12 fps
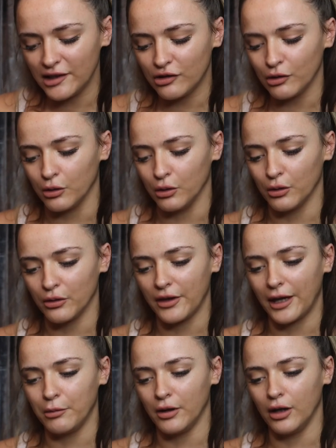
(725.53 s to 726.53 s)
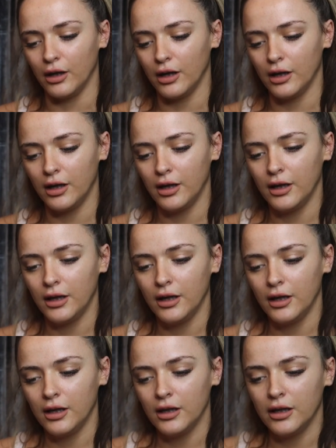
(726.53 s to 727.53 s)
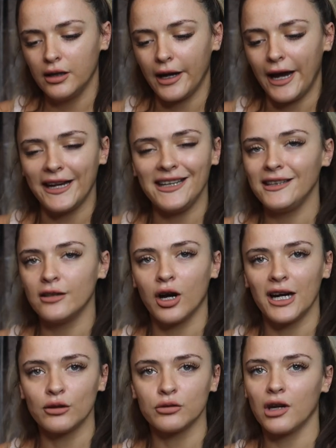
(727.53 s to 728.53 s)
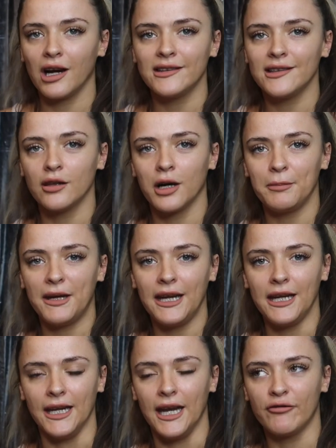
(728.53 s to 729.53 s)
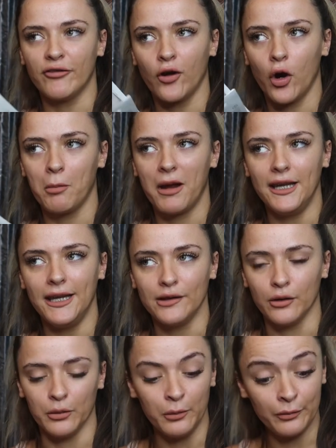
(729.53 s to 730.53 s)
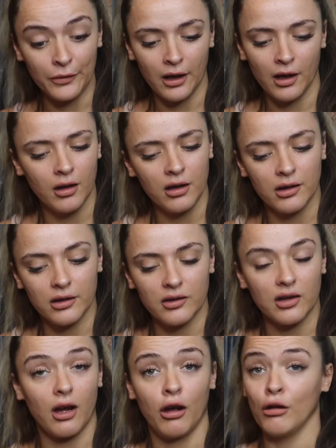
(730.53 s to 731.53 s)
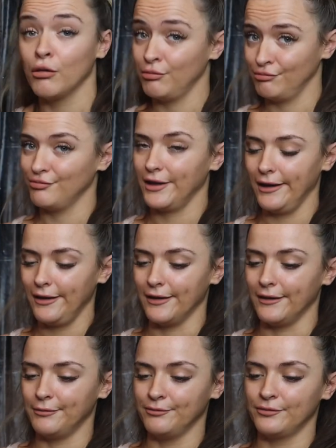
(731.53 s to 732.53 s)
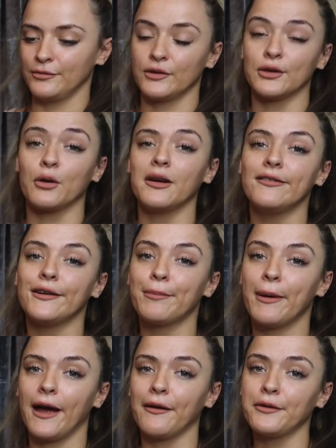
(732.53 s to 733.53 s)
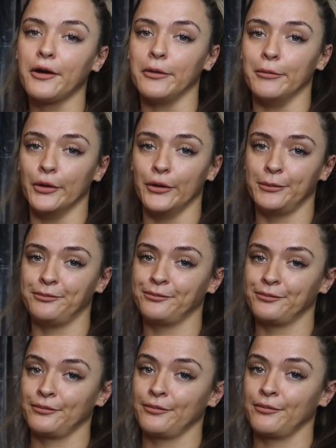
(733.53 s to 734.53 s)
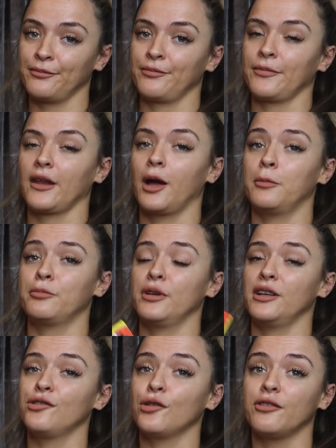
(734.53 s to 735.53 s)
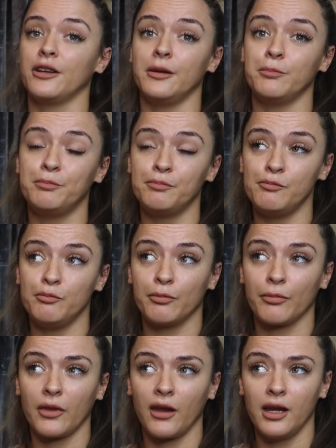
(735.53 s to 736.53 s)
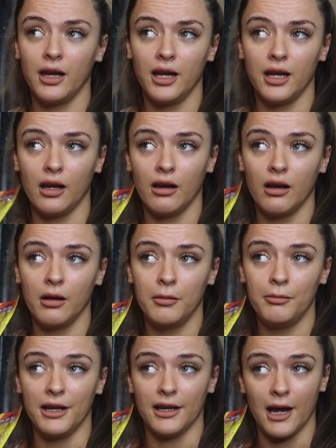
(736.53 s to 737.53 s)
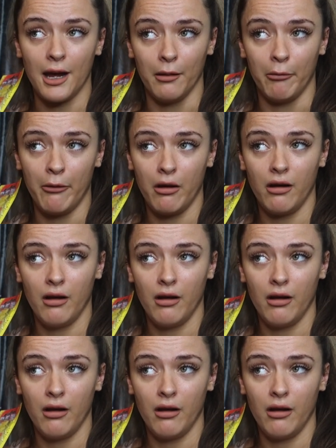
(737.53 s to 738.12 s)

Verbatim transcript: sure they were eighty-nine or ninety-nine p from Lidl. So yeah, not even a pound no more. I'm pretty sure in in B and M